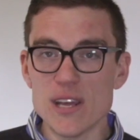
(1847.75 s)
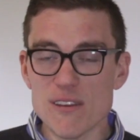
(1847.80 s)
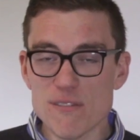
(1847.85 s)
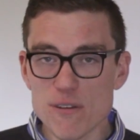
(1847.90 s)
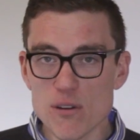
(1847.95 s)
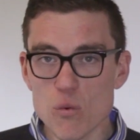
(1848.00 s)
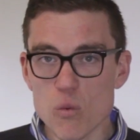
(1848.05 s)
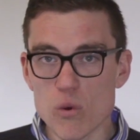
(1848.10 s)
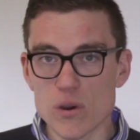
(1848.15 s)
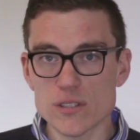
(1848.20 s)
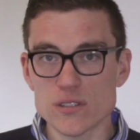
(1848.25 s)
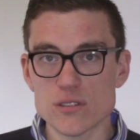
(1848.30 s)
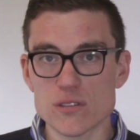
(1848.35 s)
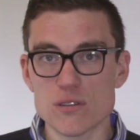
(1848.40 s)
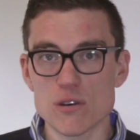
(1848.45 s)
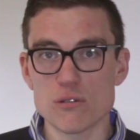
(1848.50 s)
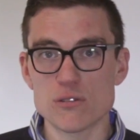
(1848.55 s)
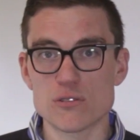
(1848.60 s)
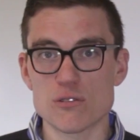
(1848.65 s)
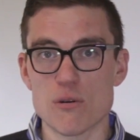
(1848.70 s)
even once
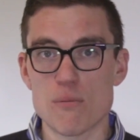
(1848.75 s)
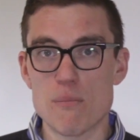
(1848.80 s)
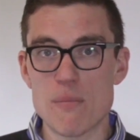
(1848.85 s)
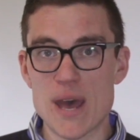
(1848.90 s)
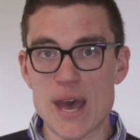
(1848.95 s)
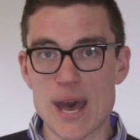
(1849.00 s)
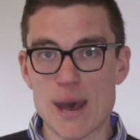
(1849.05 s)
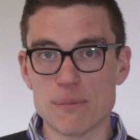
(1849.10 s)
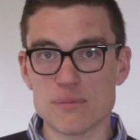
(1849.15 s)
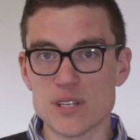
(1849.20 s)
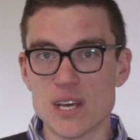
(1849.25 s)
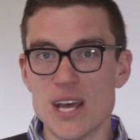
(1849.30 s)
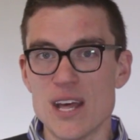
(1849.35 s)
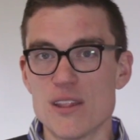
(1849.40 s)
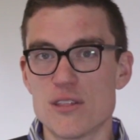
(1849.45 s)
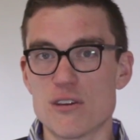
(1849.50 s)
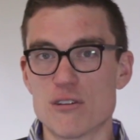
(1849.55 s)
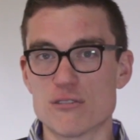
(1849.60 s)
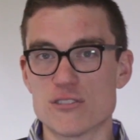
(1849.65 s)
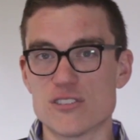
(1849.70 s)
those are mapped,
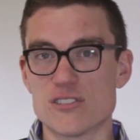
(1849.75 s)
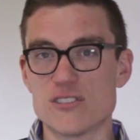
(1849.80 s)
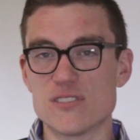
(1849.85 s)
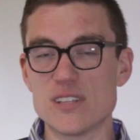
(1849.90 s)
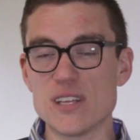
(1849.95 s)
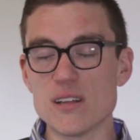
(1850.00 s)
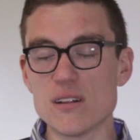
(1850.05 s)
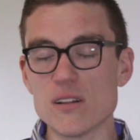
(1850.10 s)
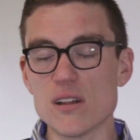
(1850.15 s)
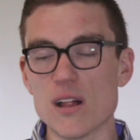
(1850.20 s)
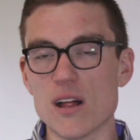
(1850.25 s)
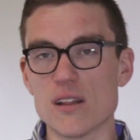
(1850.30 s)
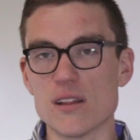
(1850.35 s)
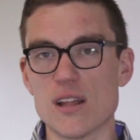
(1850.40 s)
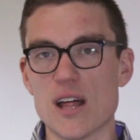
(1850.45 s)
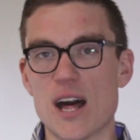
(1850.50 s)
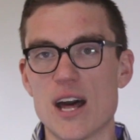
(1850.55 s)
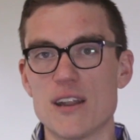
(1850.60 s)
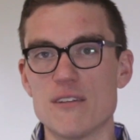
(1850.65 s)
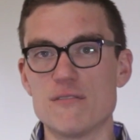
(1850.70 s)
there's still a
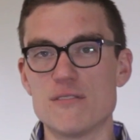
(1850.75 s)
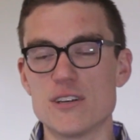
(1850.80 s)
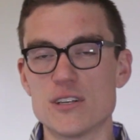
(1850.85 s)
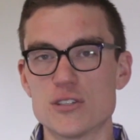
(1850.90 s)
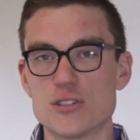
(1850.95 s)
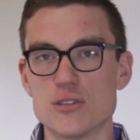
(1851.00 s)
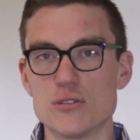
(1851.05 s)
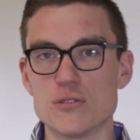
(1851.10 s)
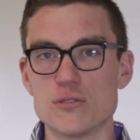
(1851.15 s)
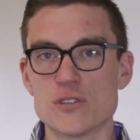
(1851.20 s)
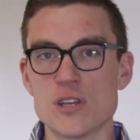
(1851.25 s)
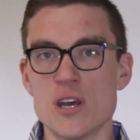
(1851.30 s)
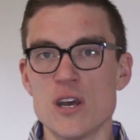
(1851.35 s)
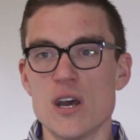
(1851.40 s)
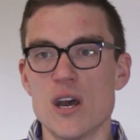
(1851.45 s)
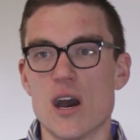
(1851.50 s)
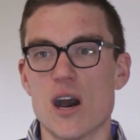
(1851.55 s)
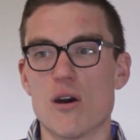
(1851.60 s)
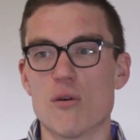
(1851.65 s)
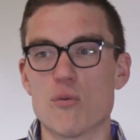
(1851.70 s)
lot of issues
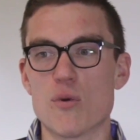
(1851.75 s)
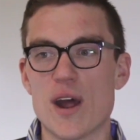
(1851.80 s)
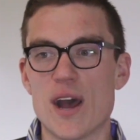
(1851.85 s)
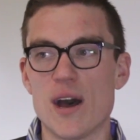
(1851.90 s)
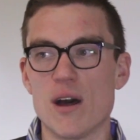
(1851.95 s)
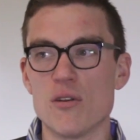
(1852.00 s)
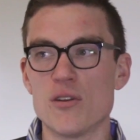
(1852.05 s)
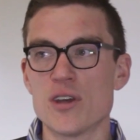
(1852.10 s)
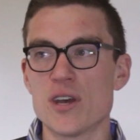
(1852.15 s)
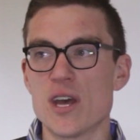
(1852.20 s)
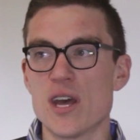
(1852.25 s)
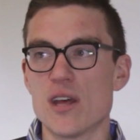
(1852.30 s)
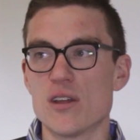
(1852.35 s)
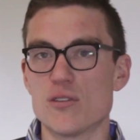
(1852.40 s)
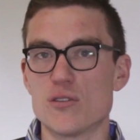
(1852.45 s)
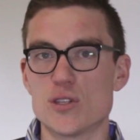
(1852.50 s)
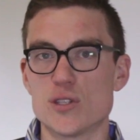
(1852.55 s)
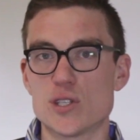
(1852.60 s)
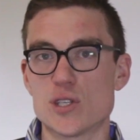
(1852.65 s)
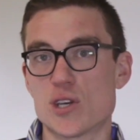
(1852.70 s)
around
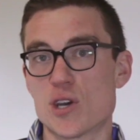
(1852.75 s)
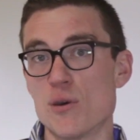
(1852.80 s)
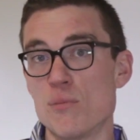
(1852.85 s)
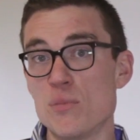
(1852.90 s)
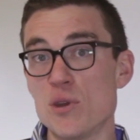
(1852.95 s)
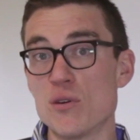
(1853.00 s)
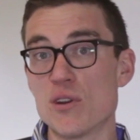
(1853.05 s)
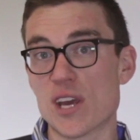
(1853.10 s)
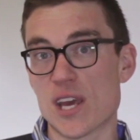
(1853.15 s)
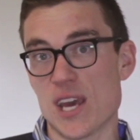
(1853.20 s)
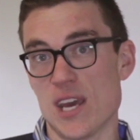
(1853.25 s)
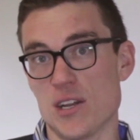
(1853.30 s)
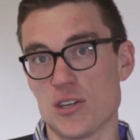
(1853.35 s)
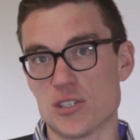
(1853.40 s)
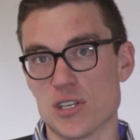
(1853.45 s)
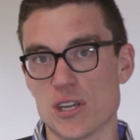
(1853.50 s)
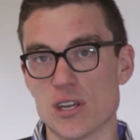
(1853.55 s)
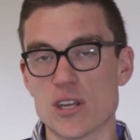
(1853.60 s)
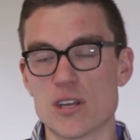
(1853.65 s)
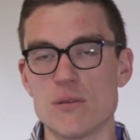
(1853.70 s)

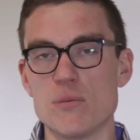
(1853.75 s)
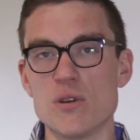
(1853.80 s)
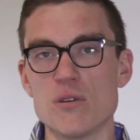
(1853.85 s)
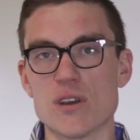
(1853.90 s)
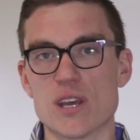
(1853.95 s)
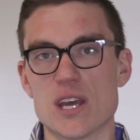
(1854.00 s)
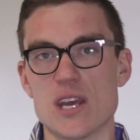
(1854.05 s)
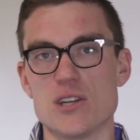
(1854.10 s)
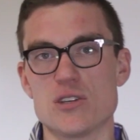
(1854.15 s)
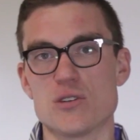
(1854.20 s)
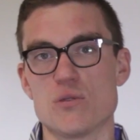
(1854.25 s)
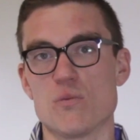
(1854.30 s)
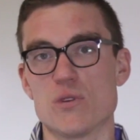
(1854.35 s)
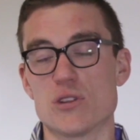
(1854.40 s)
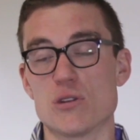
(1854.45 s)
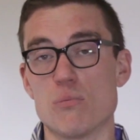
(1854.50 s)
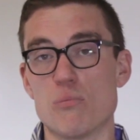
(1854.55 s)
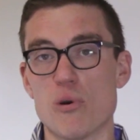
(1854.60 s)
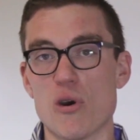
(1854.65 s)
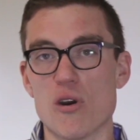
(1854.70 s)
communication
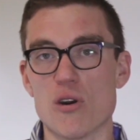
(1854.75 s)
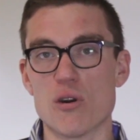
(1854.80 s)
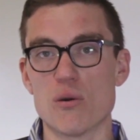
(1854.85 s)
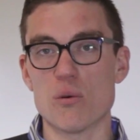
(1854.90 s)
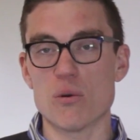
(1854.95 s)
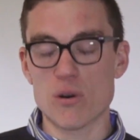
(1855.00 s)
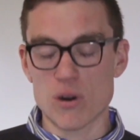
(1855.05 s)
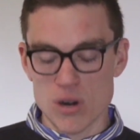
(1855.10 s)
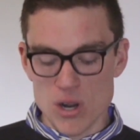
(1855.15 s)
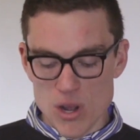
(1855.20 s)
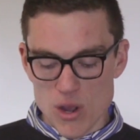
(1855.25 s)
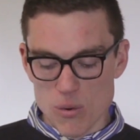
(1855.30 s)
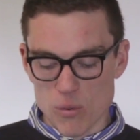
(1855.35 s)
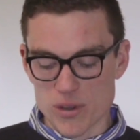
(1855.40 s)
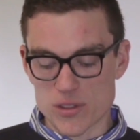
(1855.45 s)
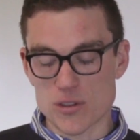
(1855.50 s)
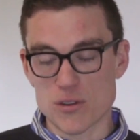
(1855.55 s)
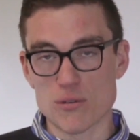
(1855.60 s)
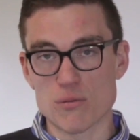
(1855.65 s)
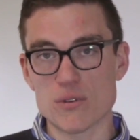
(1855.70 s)
with the borrower,
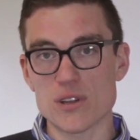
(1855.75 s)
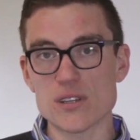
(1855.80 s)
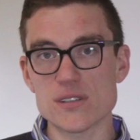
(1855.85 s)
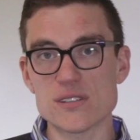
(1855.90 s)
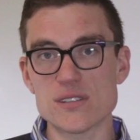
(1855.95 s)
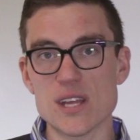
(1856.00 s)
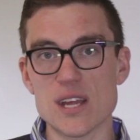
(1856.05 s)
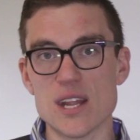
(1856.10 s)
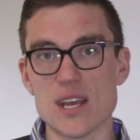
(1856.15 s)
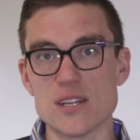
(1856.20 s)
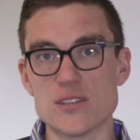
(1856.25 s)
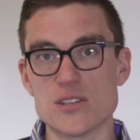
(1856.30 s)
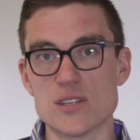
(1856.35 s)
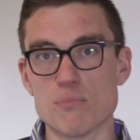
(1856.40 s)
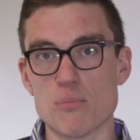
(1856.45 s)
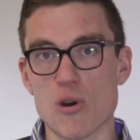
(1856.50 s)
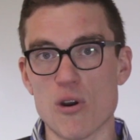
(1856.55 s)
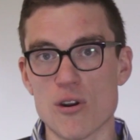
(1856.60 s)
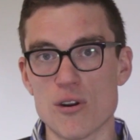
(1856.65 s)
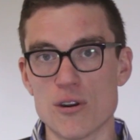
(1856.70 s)
with your real estate
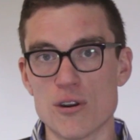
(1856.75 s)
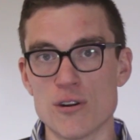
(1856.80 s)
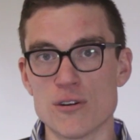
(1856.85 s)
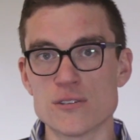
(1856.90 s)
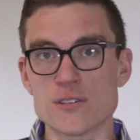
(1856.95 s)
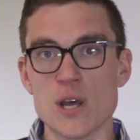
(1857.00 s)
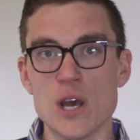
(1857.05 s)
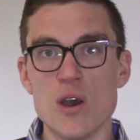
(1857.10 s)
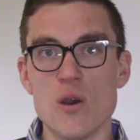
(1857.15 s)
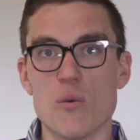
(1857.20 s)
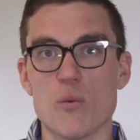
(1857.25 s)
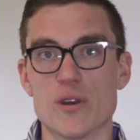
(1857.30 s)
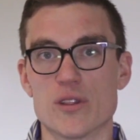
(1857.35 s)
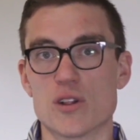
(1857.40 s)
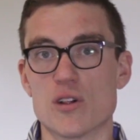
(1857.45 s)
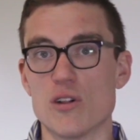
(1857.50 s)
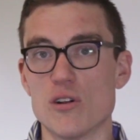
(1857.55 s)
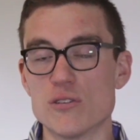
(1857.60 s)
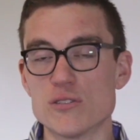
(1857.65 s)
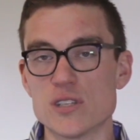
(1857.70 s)
agent partners, with
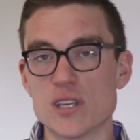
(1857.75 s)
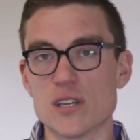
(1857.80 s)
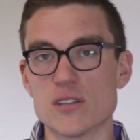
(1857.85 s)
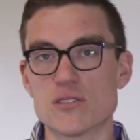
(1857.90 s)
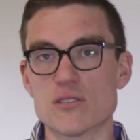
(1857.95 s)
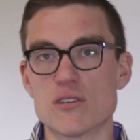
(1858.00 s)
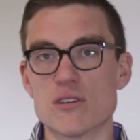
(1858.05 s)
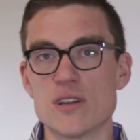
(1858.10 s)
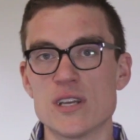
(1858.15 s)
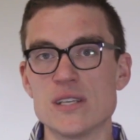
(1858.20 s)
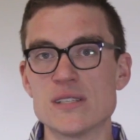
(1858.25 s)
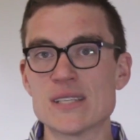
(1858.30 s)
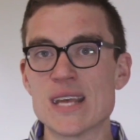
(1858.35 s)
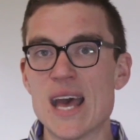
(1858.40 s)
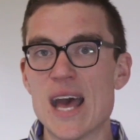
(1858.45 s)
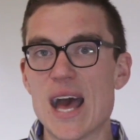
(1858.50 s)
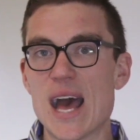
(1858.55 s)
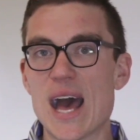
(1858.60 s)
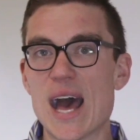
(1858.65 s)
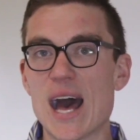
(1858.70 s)
closing attorneys.
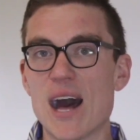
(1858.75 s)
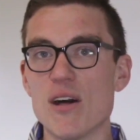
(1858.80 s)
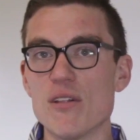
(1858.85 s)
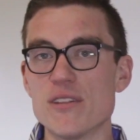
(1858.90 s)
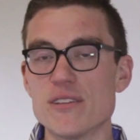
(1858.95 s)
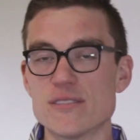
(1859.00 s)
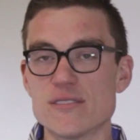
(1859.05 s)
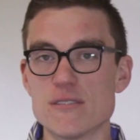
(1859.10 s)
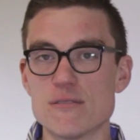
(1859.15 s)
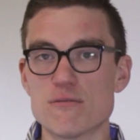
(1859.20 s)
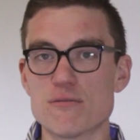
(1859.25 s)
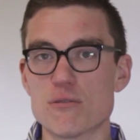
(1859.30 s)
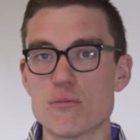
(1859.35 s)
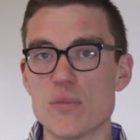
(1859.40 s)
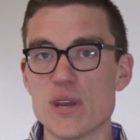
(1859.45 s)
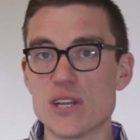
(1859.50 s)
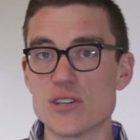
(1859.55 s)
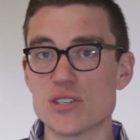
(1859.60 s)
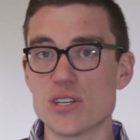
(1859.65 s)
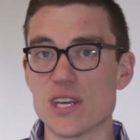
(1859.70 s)
How this
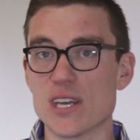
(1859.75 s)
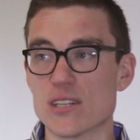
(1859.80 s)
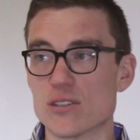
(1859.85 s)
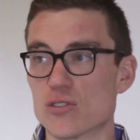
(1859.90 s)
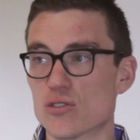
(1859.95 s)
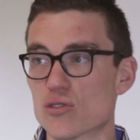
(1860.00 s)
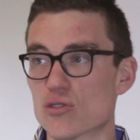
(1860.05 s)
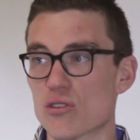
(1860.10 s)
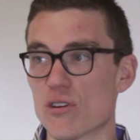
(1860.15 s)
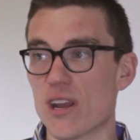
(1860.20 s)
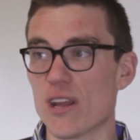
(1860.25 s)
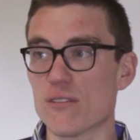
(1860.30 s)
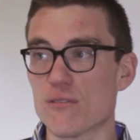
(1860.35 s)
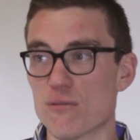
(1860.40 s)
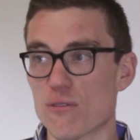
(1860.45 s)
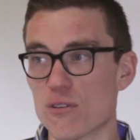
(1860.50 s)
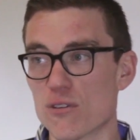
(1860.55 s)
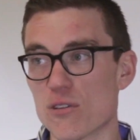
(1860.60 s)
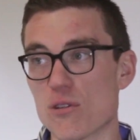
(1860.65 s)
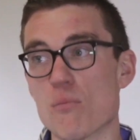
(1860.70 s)
information gets
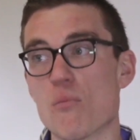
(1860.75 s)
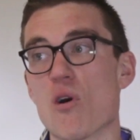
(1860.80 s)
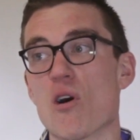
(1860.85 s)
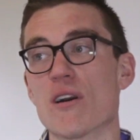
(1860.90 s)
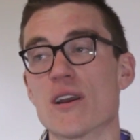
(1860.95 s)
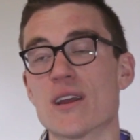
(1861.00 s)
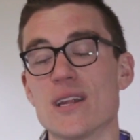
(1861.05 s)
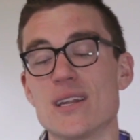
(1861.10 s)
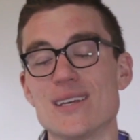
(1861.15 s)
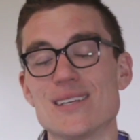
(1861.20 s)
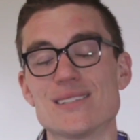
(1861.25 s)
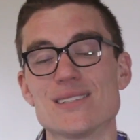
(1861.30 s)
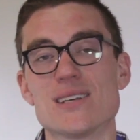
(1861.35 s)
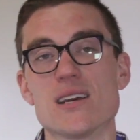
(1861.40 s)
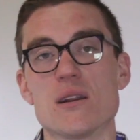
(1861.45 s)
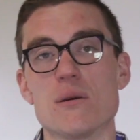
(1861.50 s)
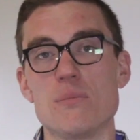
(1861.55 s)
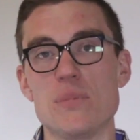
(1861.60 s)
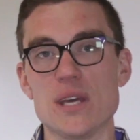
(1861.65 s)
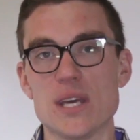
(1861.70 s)
transferred to the market is
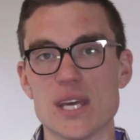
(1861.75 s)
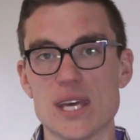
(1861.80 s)
going to be